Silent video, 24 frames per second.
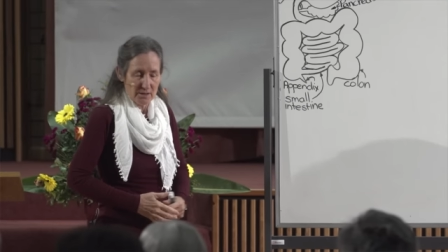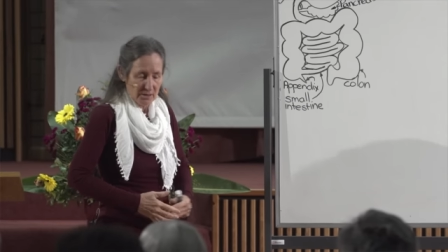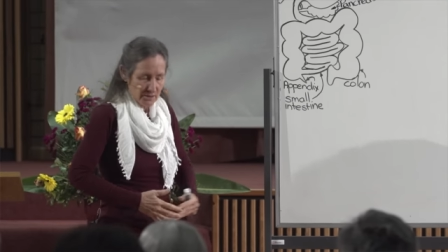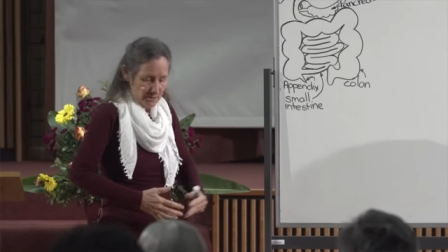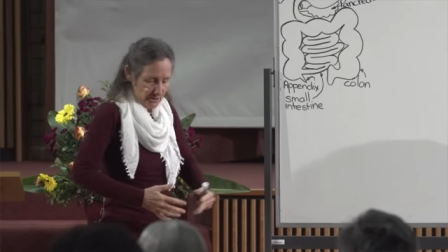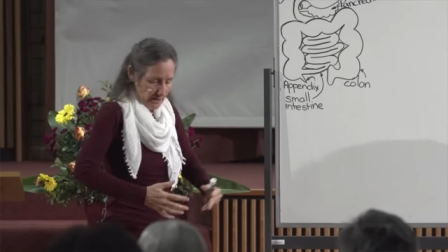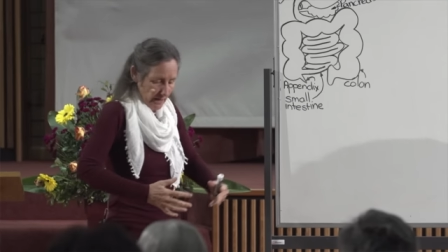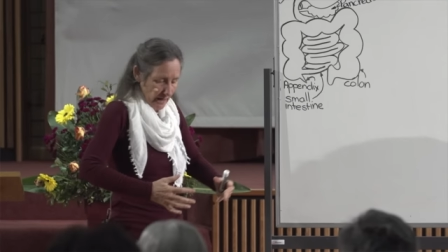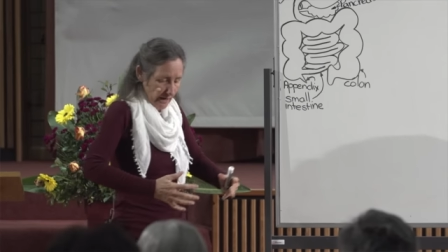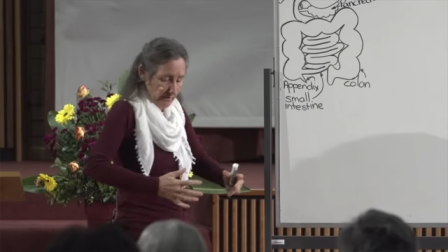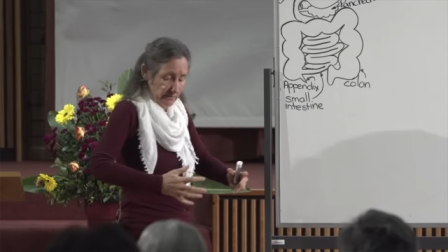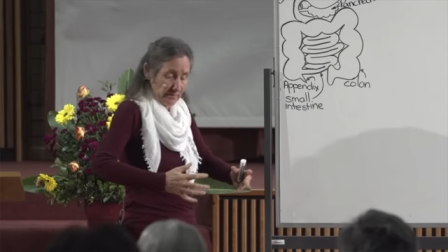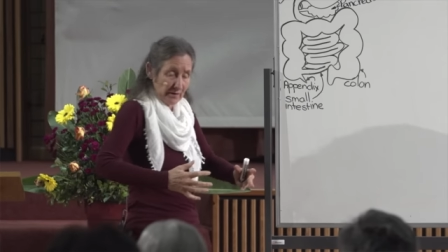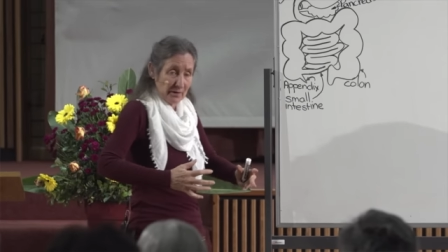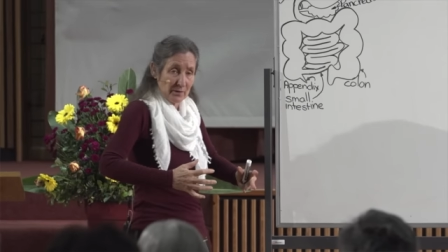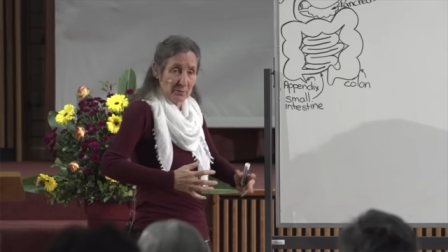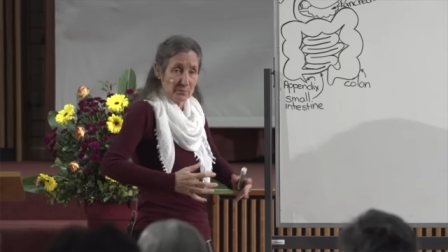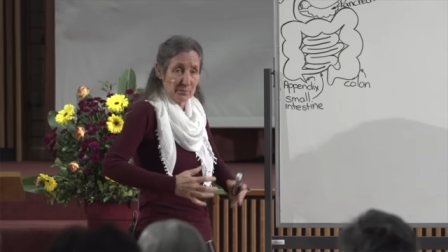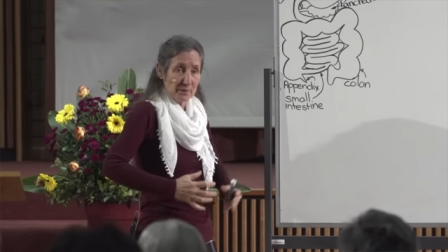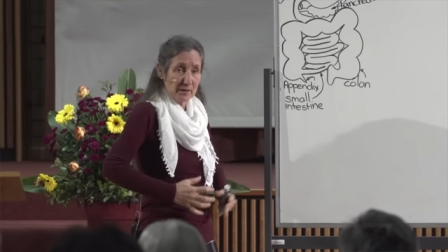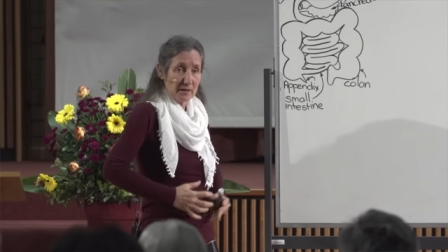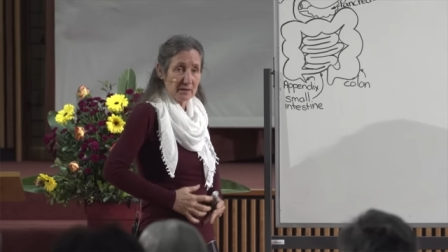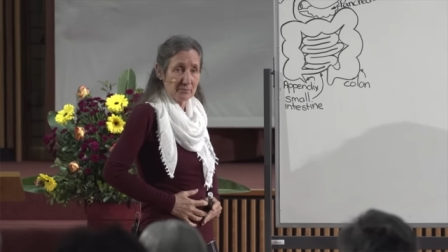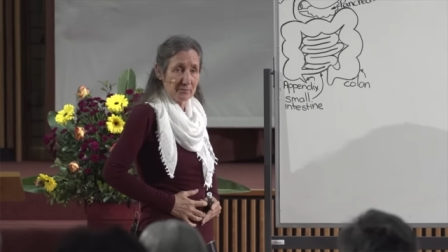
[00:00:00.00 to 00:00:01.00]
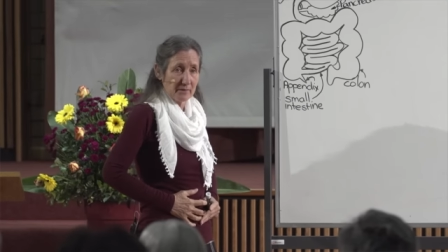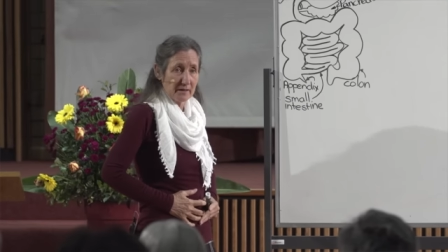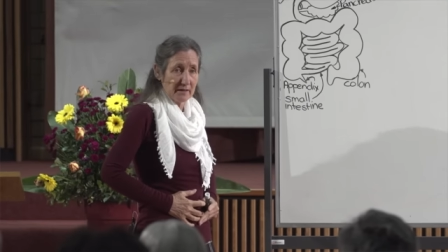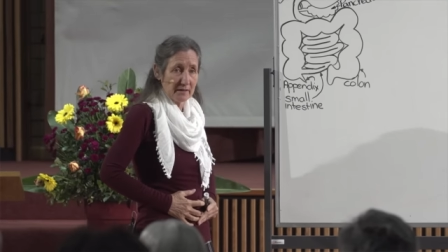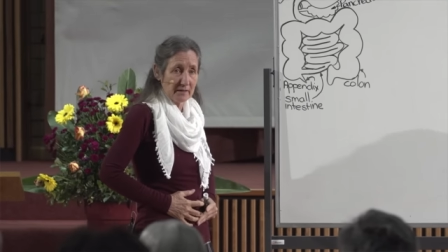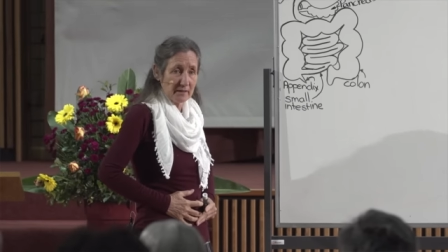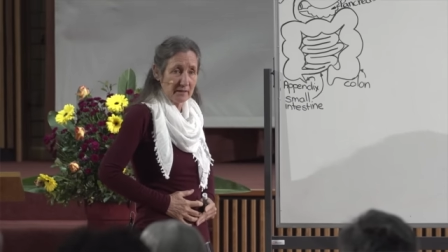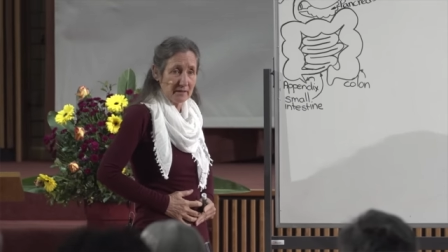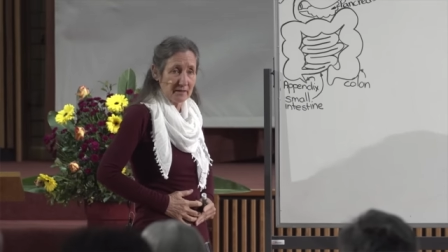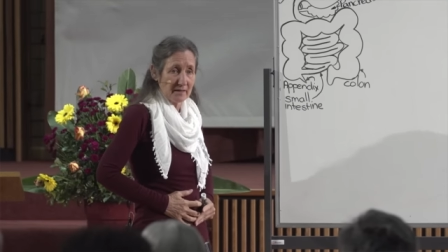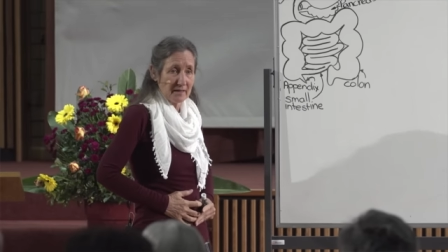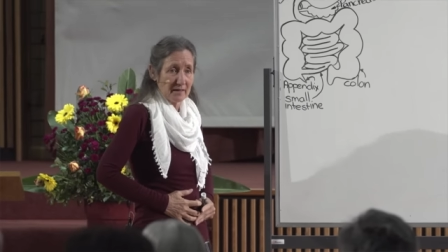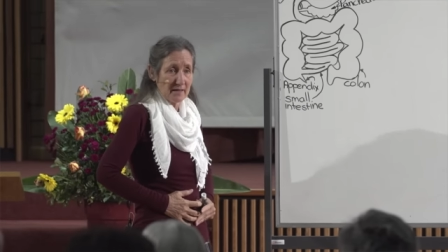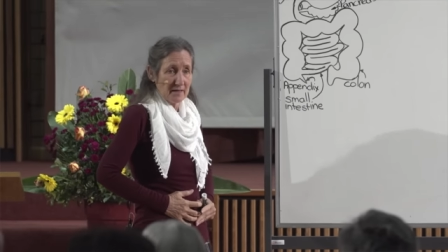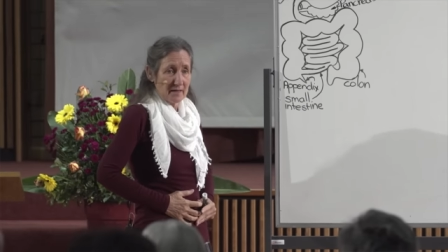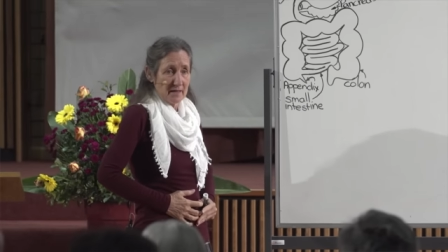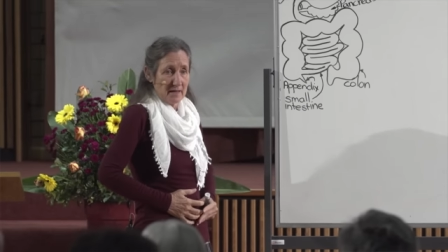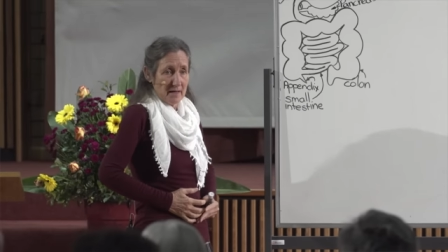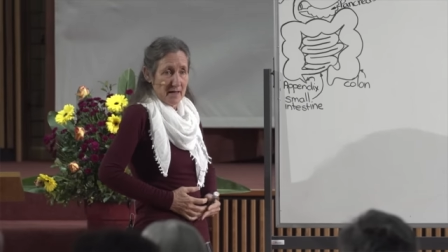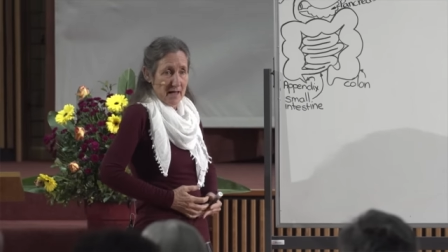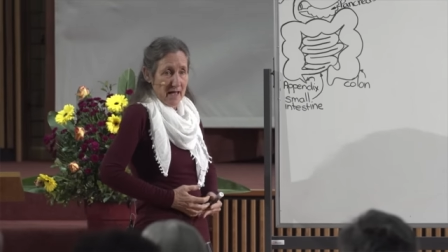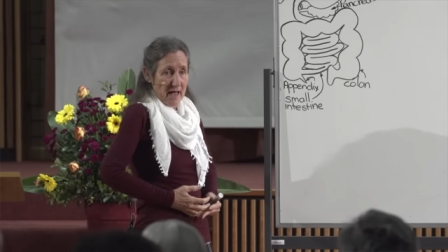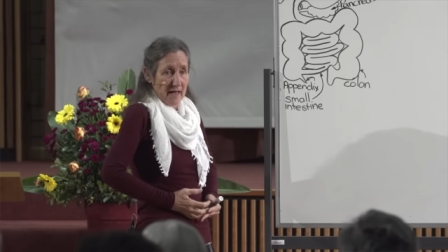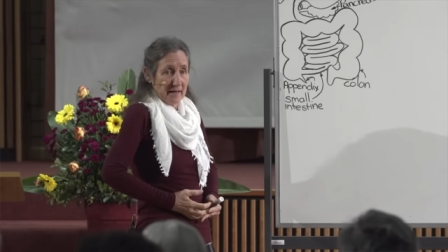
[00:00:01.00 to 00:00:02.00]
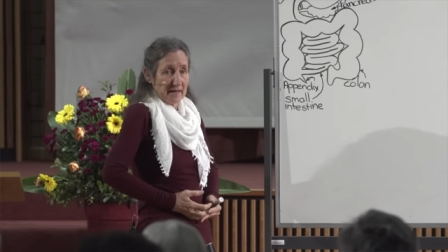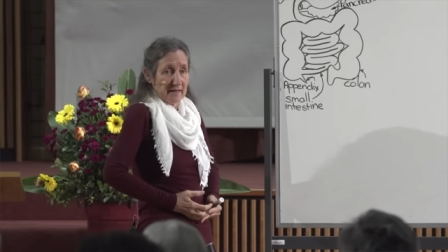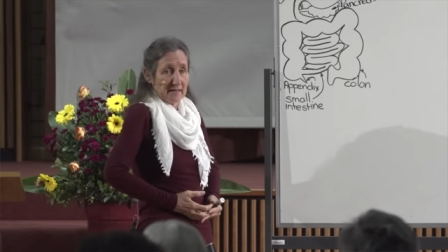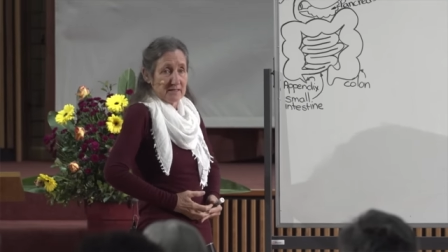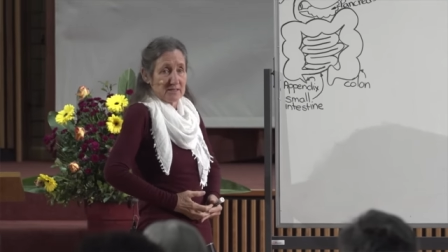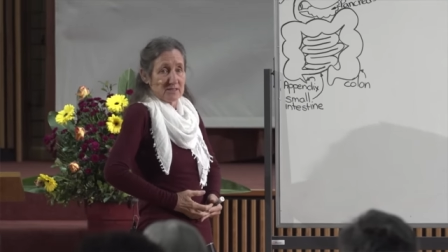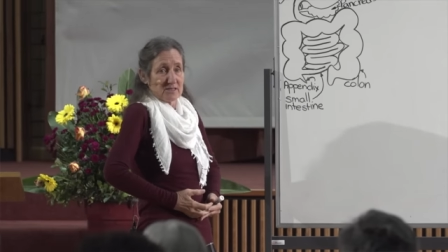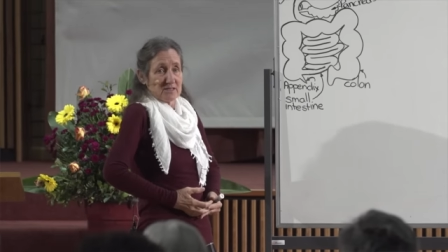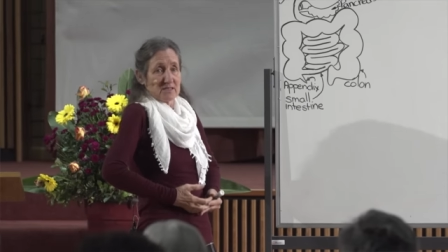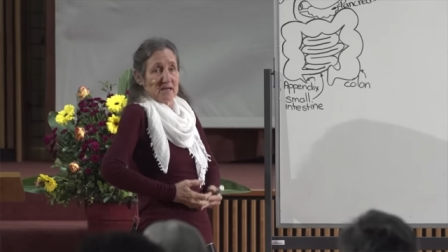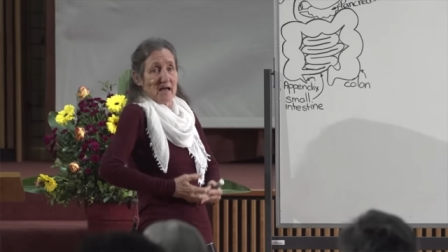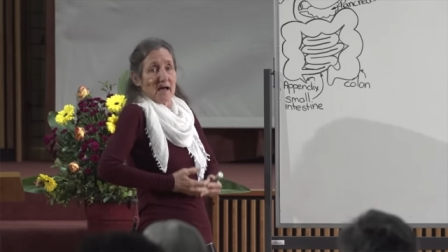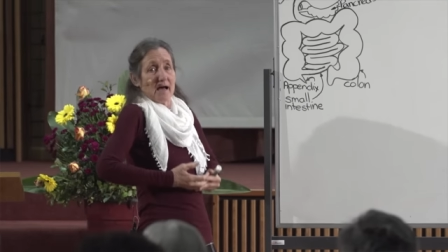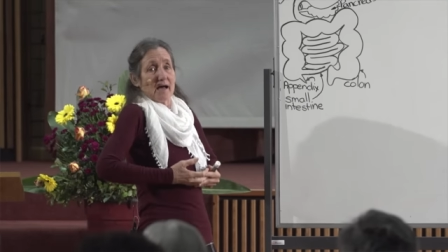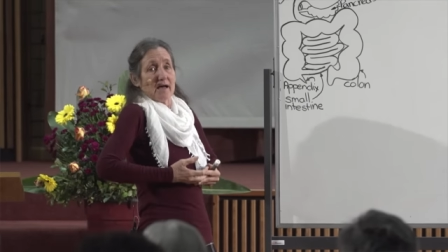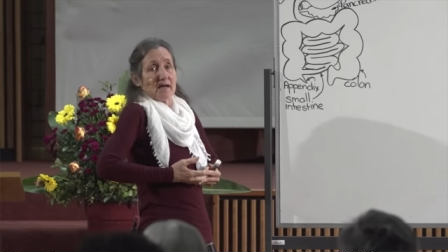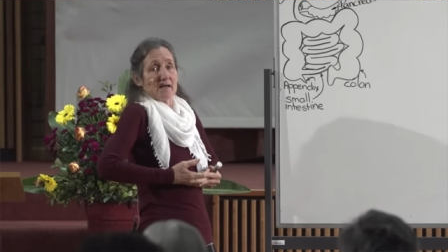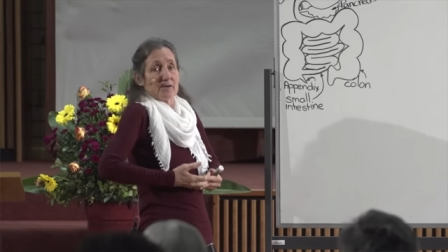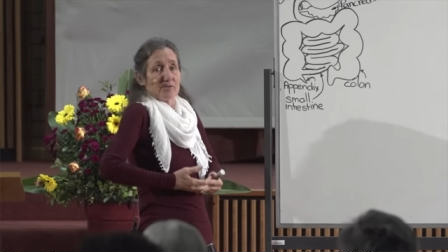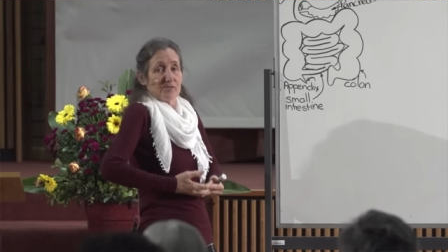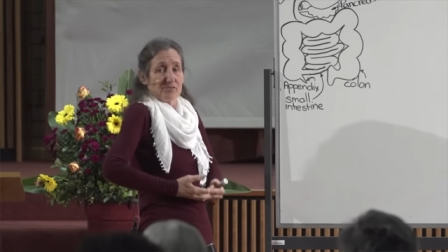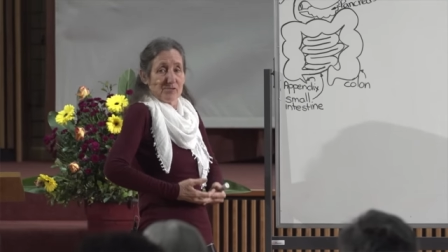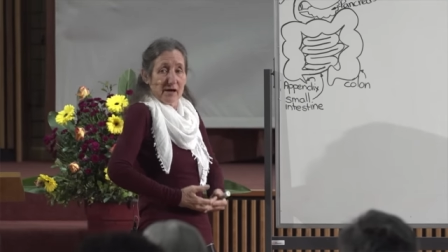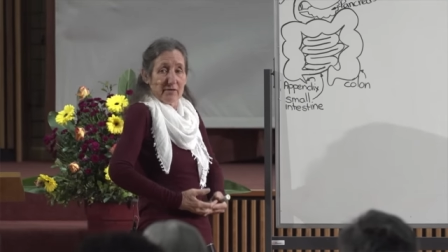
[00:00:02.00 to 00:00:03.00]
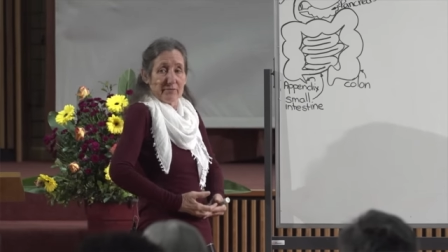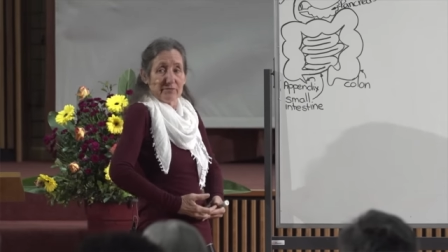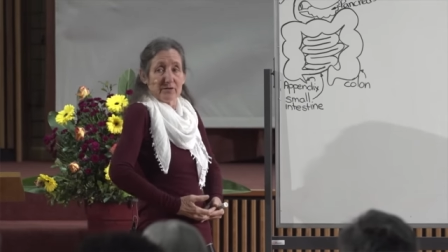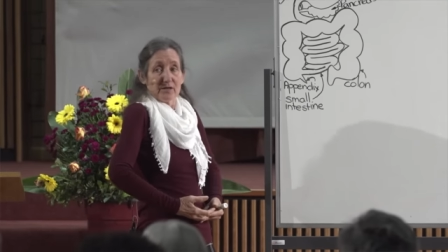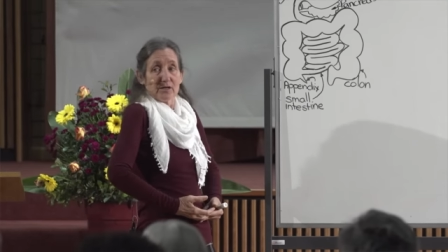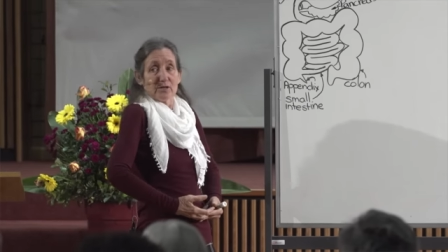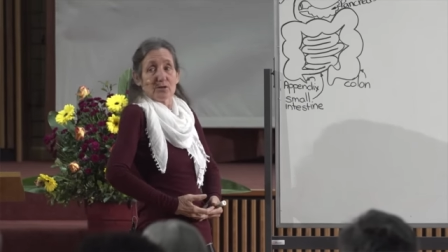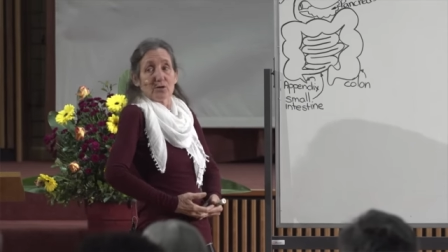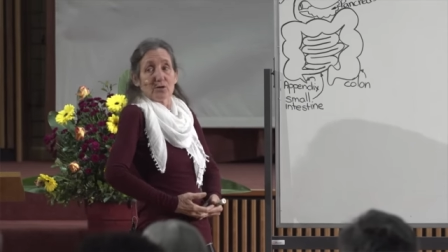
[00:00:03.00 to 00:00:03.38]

So having a big meal and it start, gravity